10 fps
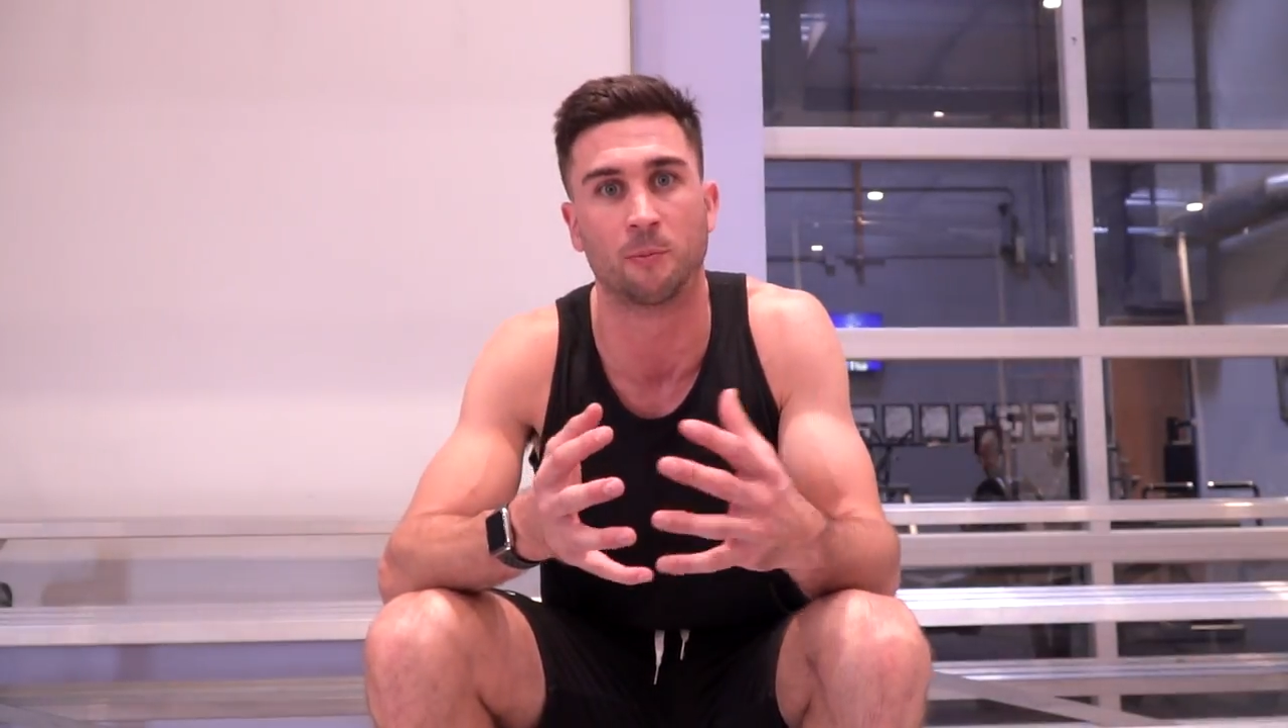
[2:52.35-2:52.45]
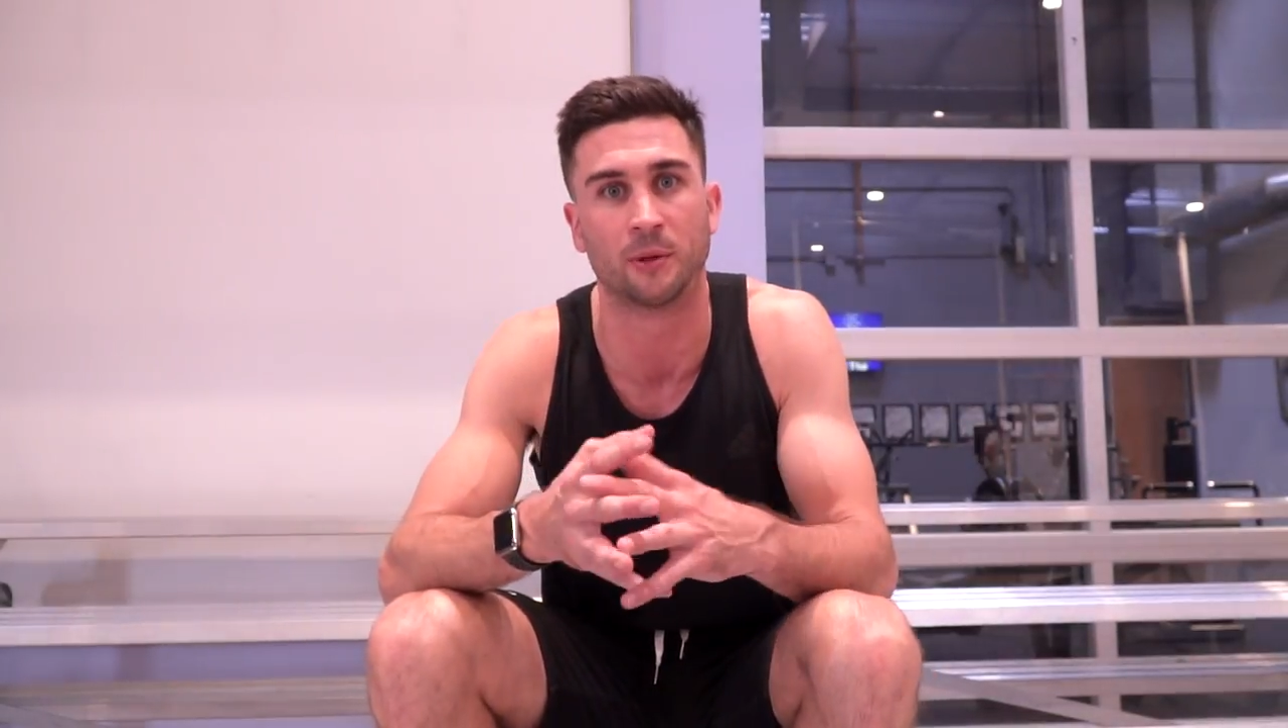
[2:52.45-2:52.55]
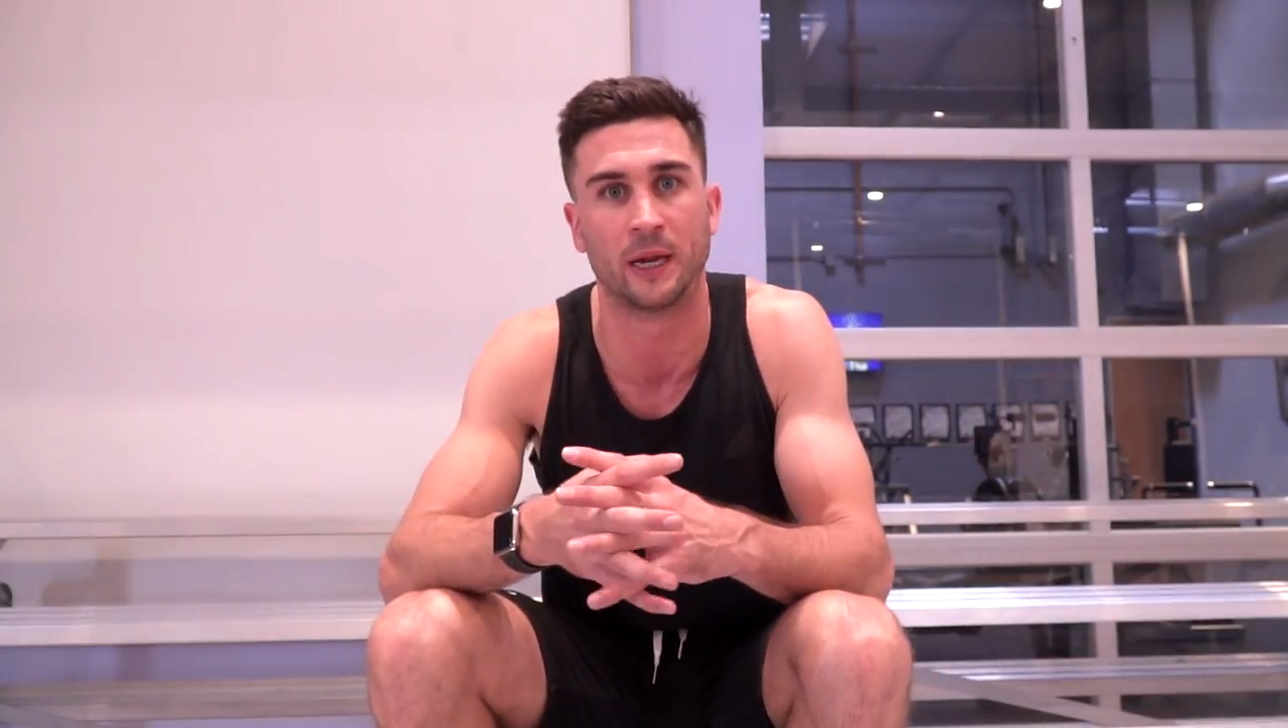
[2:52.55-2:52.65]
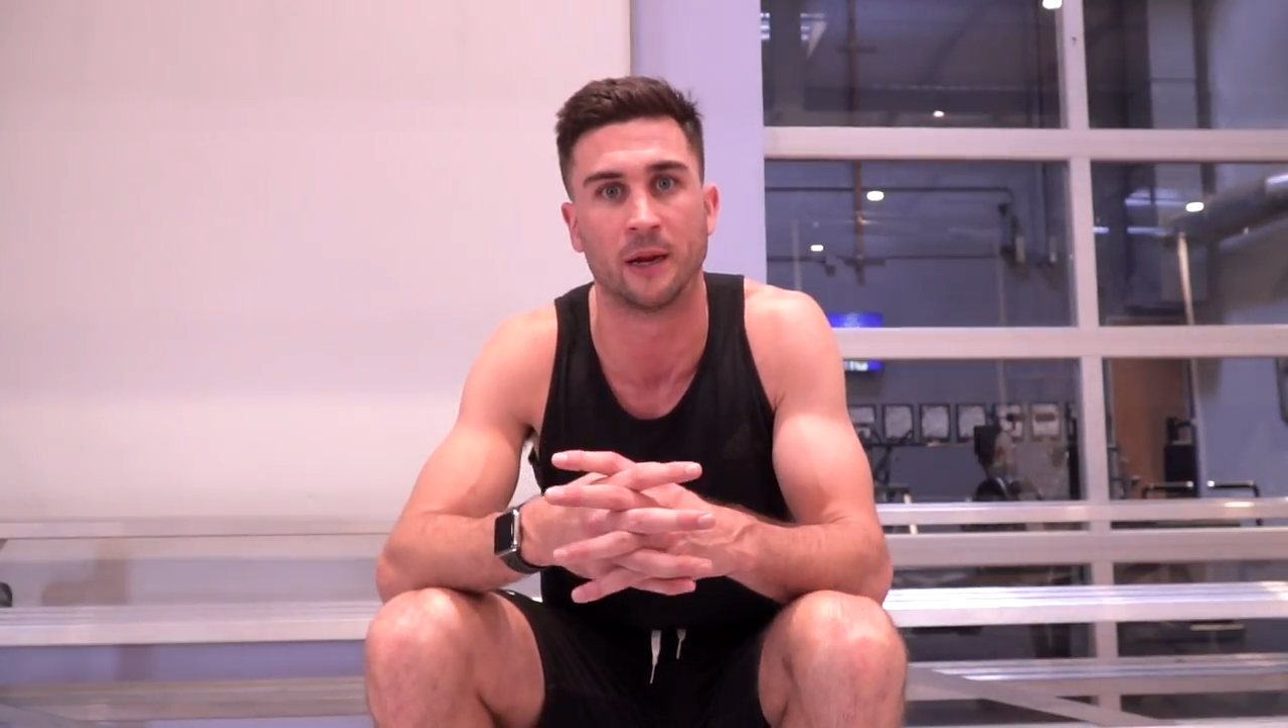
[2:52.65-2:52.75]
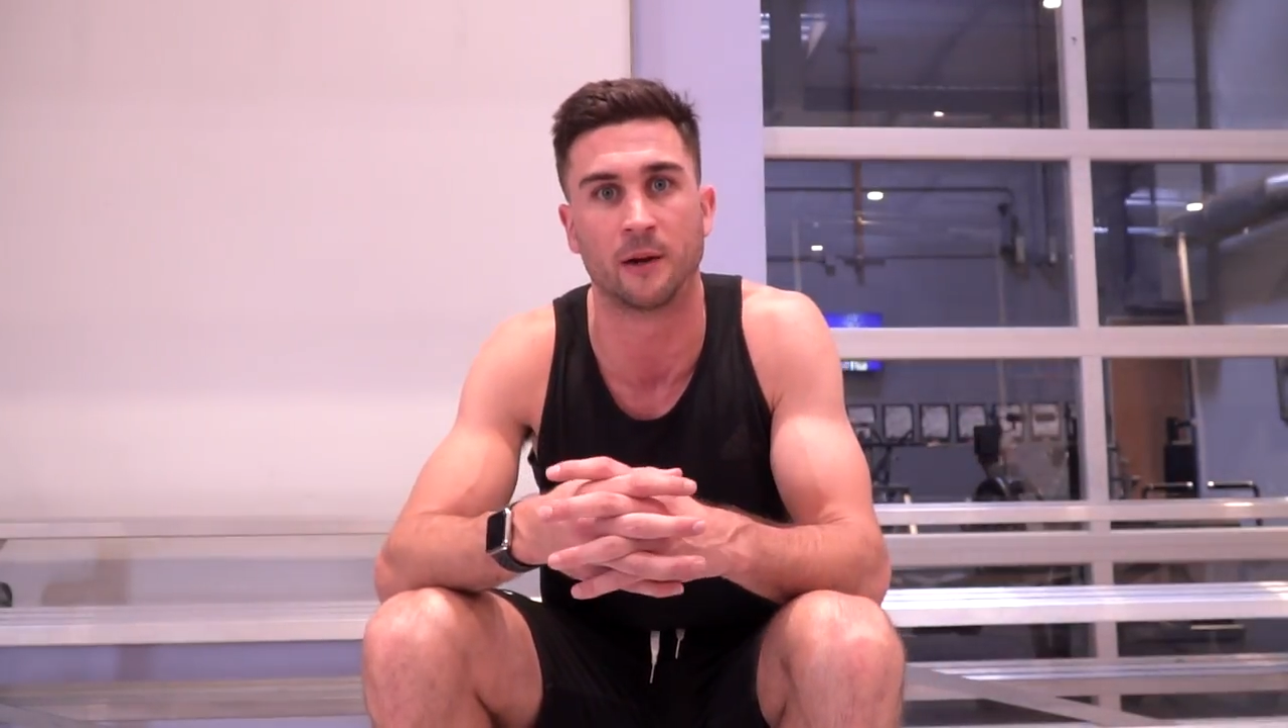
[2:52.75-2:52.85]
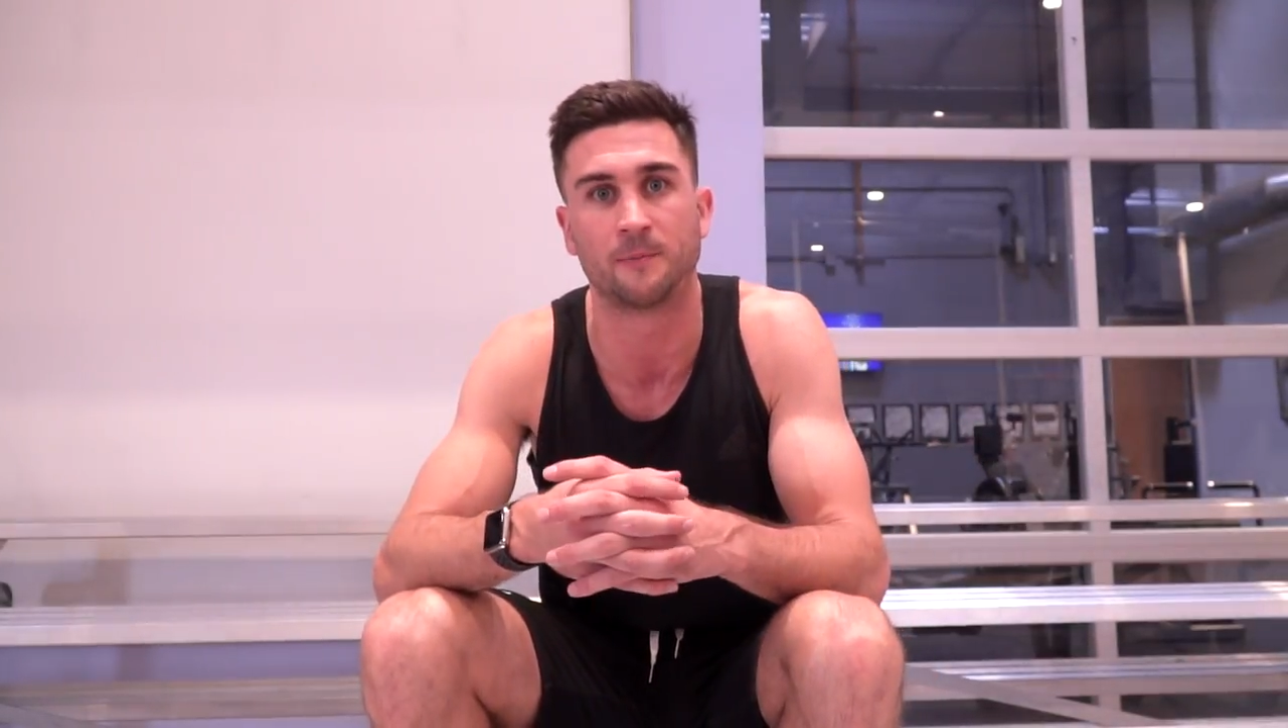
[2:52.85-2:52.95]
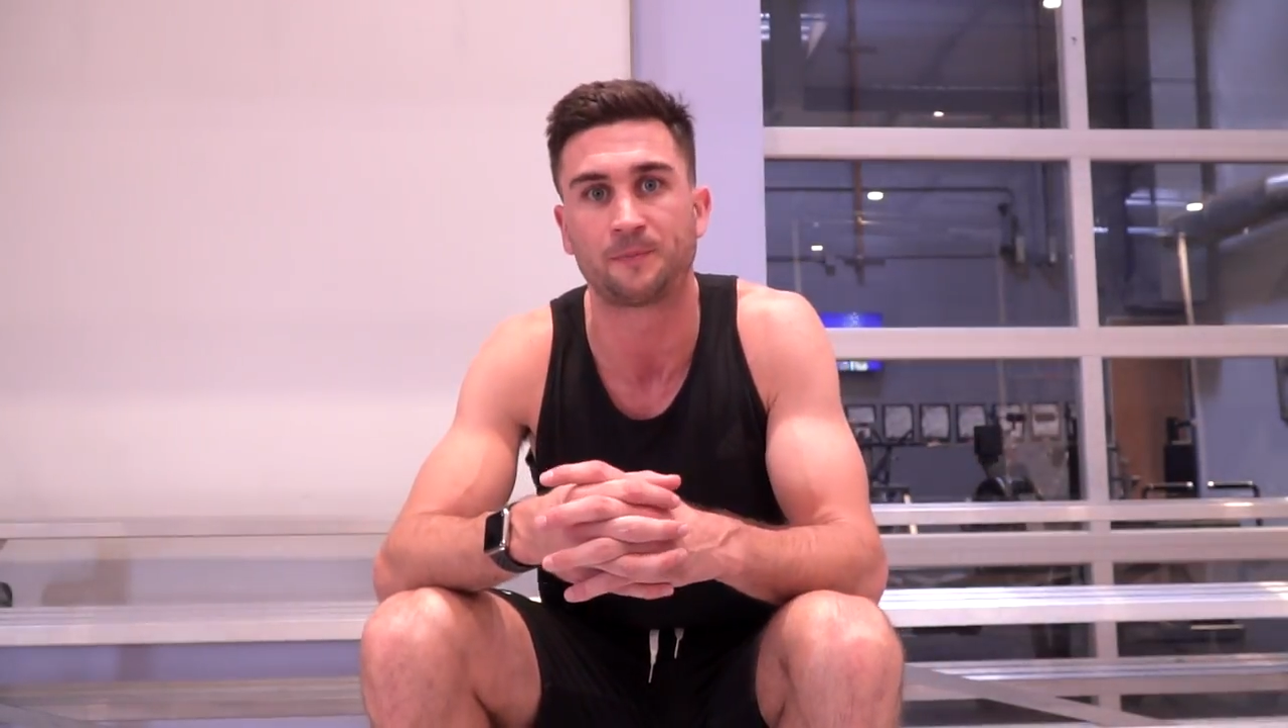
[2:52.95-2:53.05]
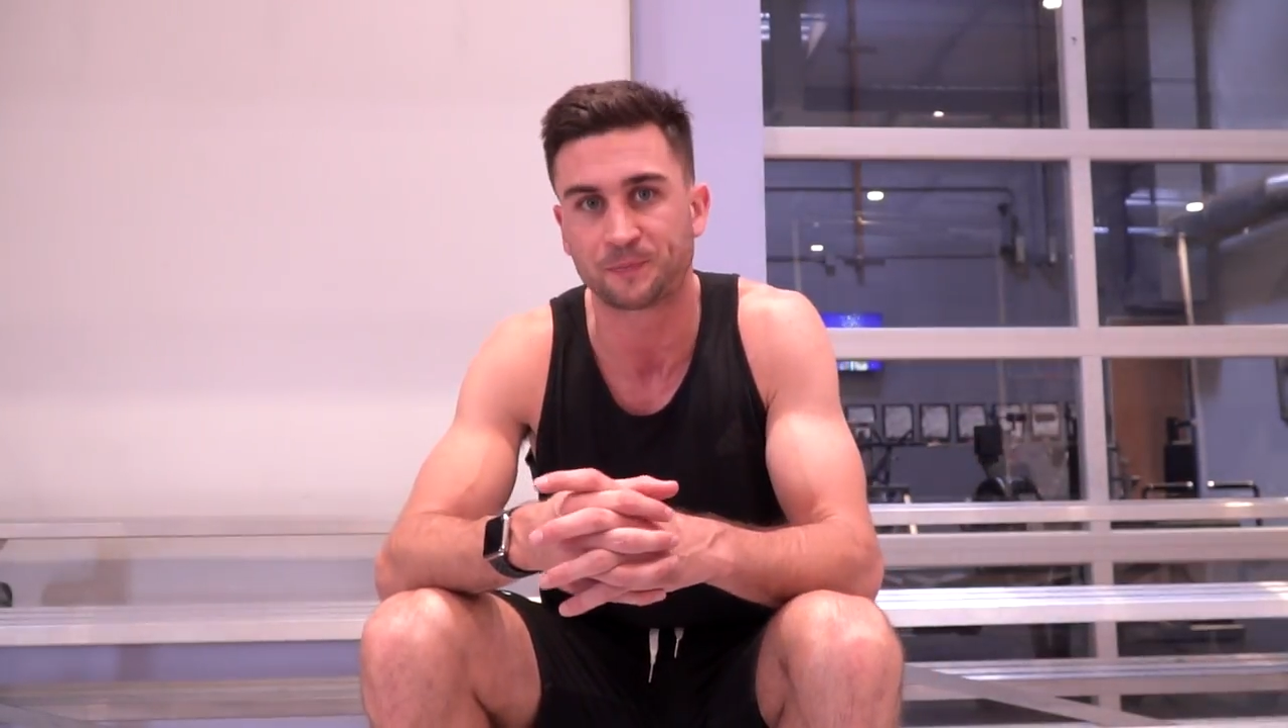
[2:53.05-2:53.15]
player,